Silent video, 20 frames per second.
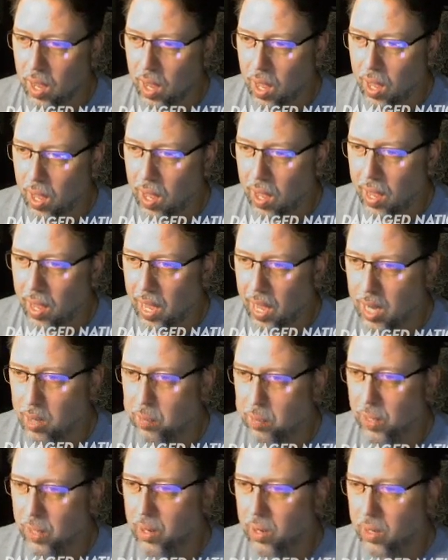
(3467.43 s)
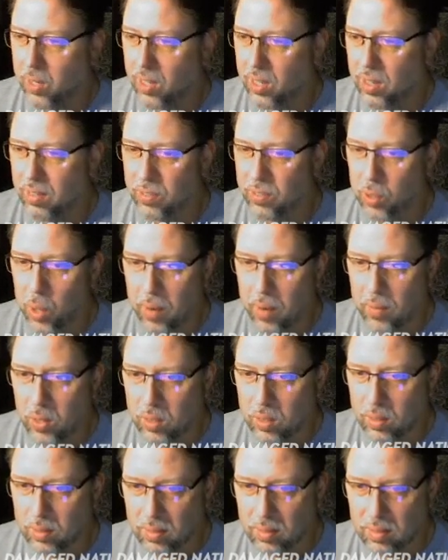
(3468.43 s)
Hadn't played on here in forever.
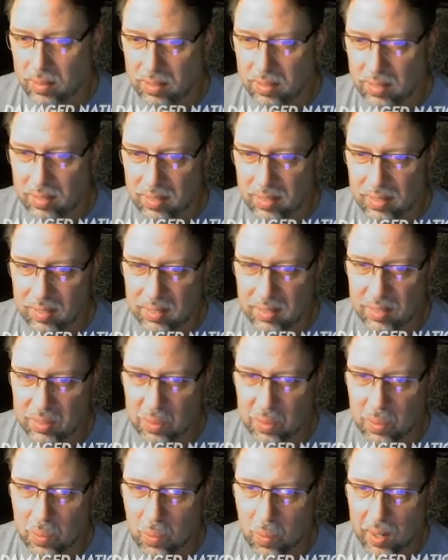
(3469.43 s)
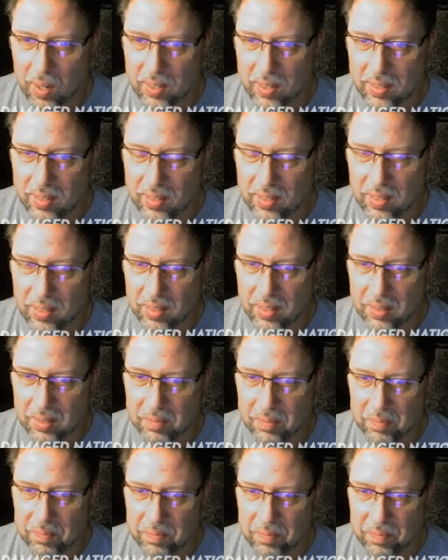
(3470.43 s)
Wanted to
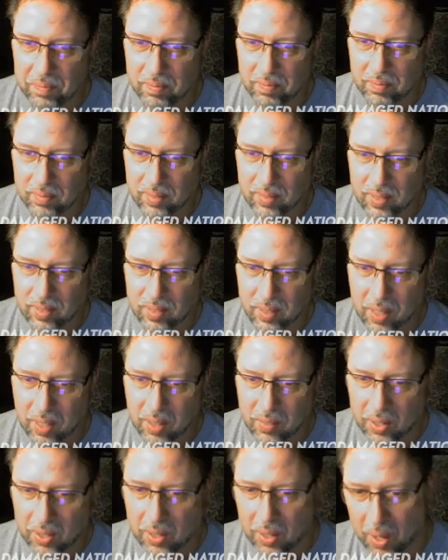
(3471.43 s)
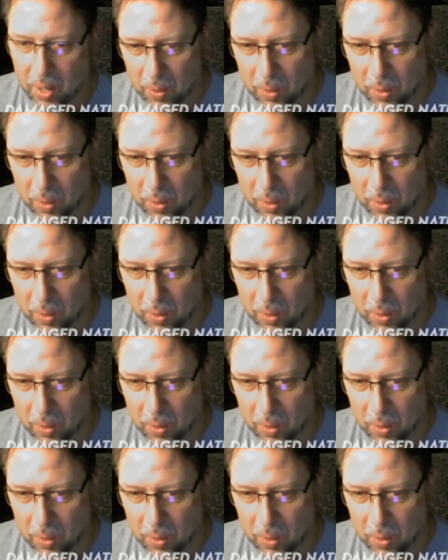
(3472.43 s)
give it a go.